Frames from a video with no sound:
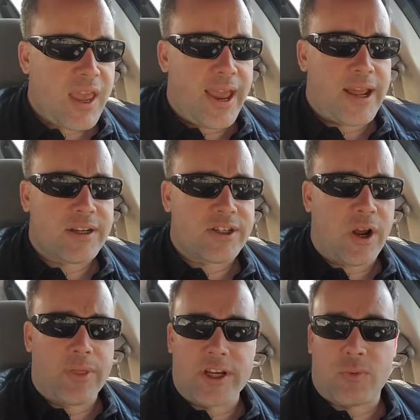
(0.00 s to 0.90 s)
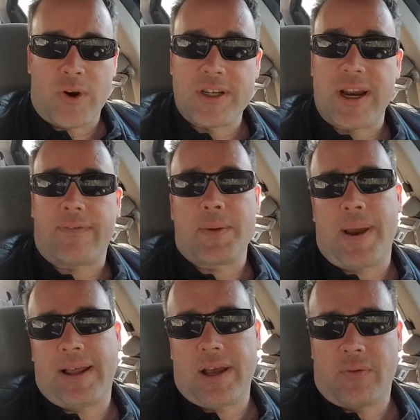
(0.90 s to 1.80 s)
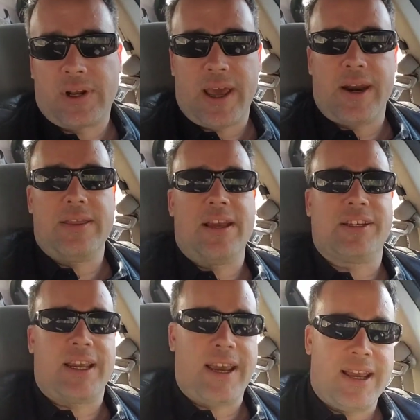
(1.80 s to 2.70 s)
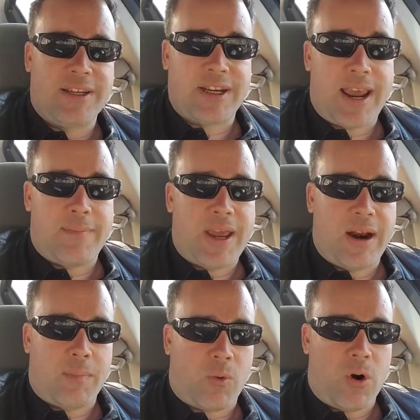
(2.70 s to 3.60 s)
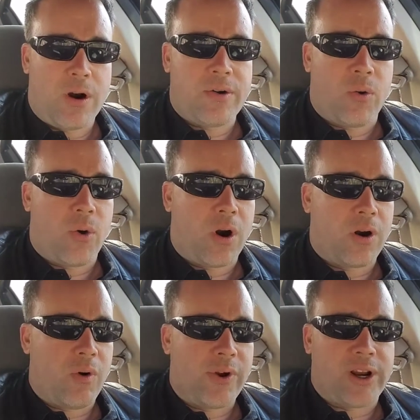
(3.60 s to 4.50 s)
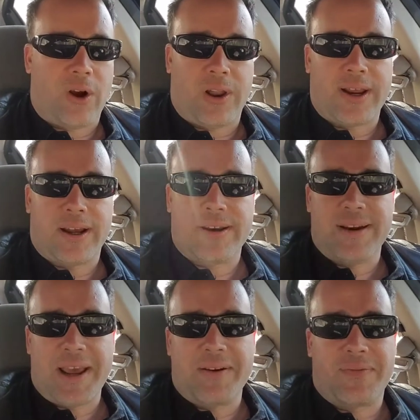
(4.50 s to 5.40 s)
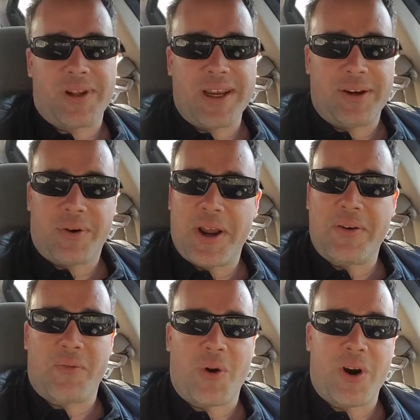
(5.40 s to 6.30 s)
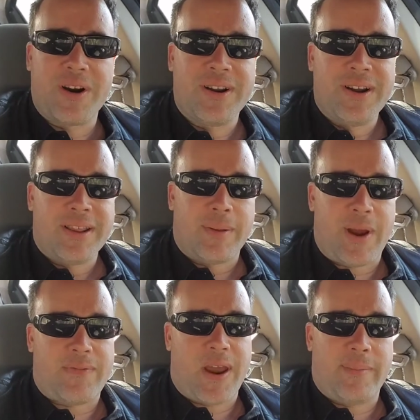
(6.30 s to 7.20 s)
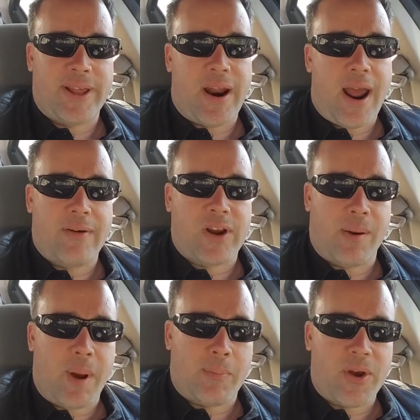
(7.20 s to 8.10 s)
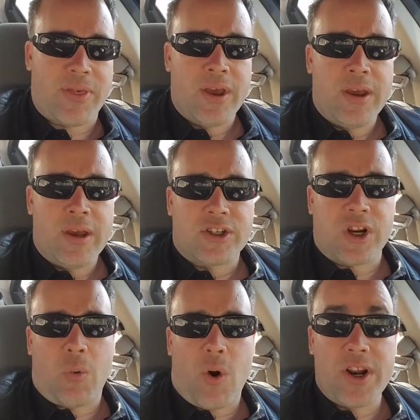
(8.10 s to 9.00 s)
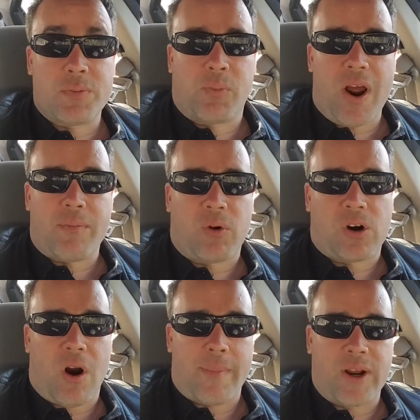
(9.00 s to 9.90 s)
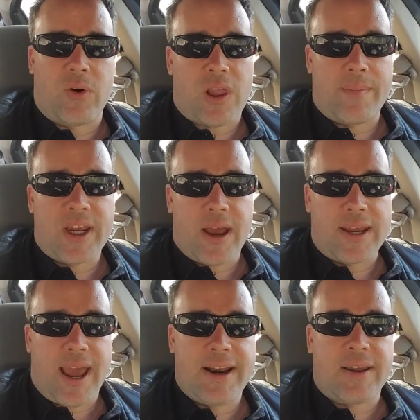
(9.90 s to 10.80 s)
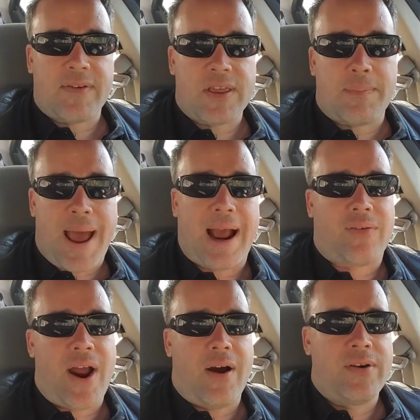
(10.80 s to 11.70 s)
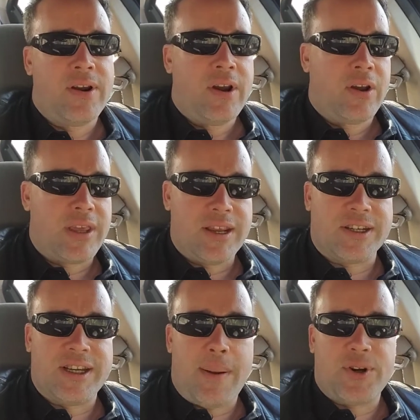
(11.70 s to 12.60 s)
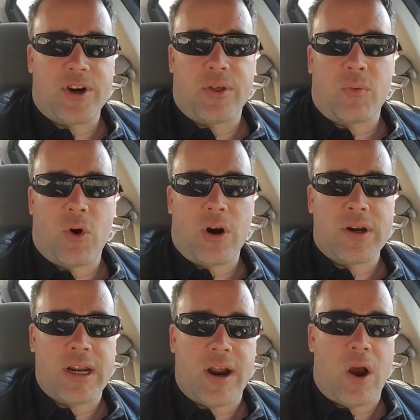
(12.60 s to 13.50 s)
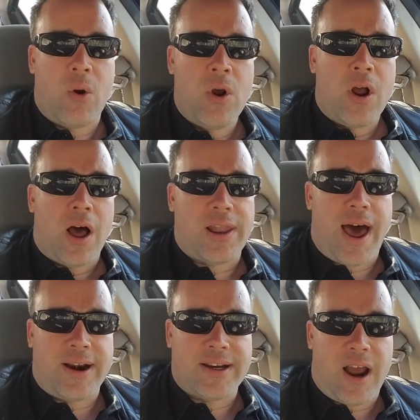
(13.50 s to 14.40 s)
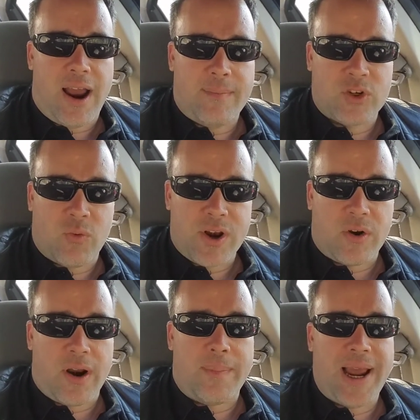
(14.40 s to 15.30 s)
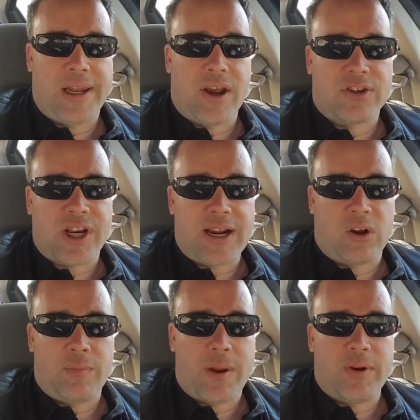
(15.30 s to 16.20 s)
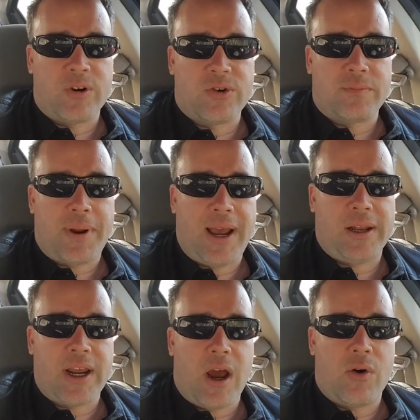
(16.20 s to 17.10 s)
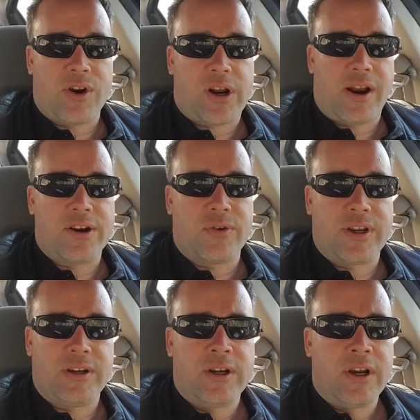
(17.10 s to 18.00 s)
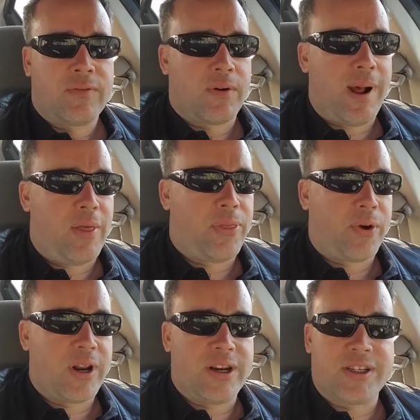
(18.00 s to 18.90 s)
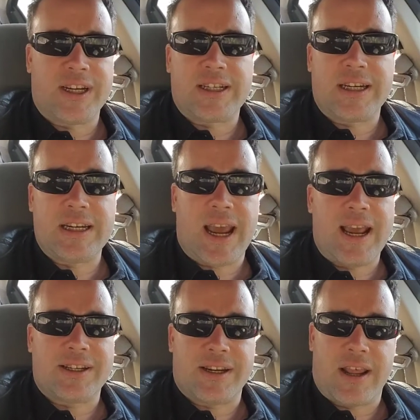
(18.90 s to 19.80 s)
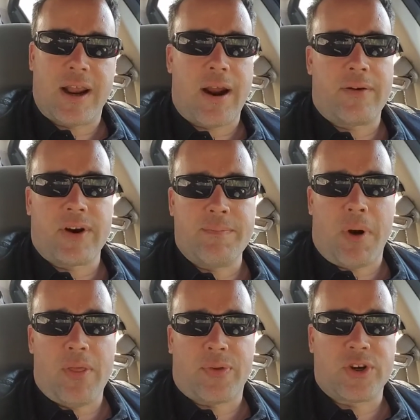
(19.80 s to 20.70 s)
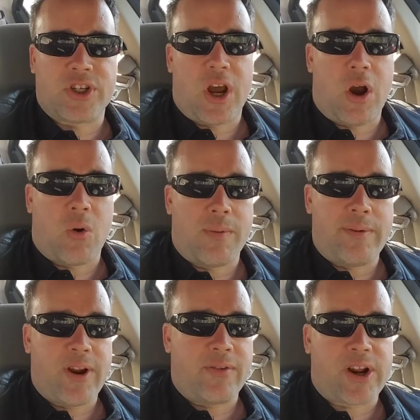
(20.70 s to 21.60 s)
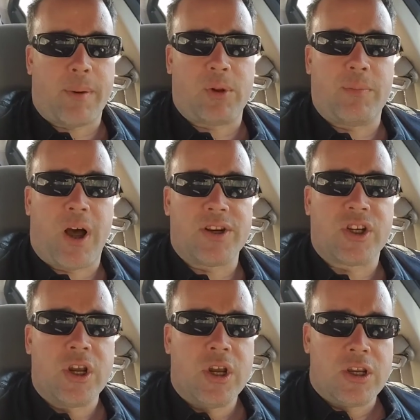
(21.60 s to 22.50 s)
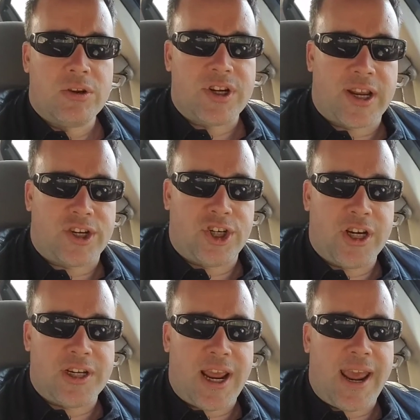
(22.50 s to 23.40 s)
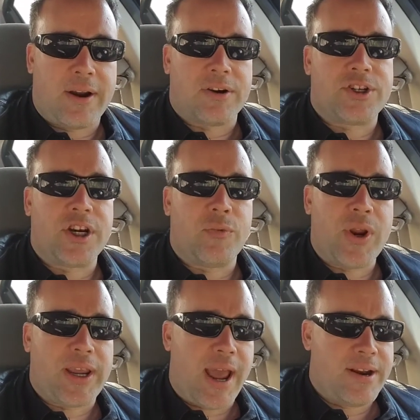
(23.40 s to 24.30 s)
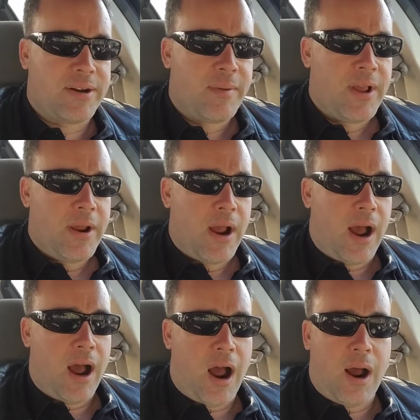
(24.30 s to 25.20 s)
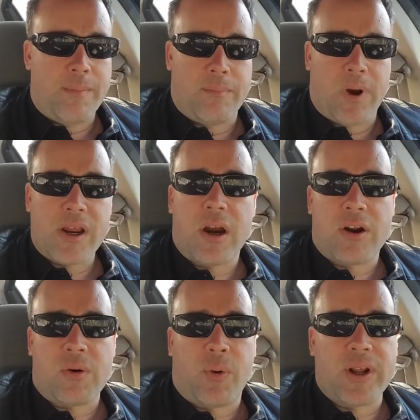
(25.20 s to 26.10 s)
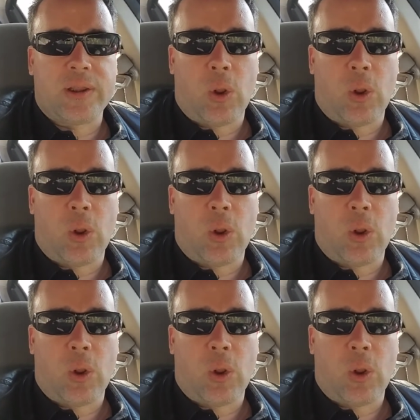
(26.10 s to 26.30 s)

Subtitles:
And so this one is definitely paleo related. This is a made up word, or what we call like a natively creative word that my family and I have come up with. So what is breadcrumbing? Well, let me again give you the background, the inception of the word. You know, a lot of times when you're on a paleo cycle, maybe you're doing paleo and you're kind of doing it for about 30 to 60 days. And then every month or so, or maybe every couple of months, you take a cheat day or a cheat weekend. But you know, you're pretty